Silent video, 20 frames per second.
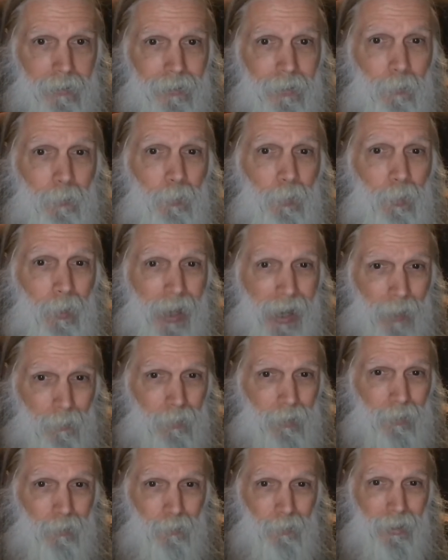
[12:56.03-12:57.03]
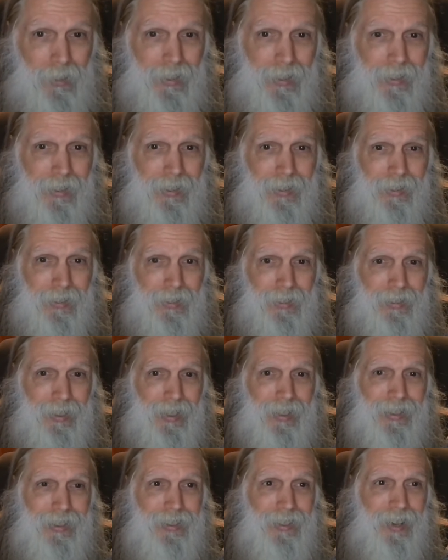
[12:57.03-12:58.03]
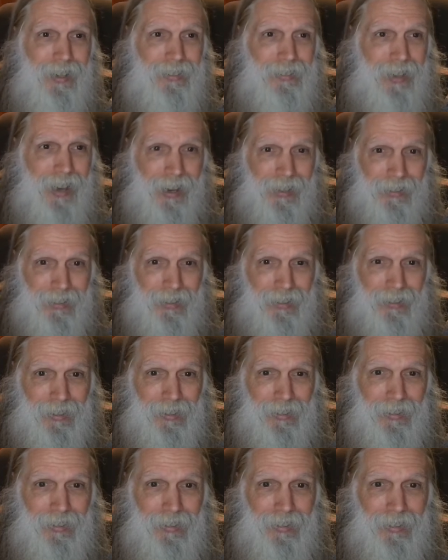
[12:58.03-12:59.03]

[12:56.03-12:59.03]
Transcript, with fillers: The problem was that it's non toxic.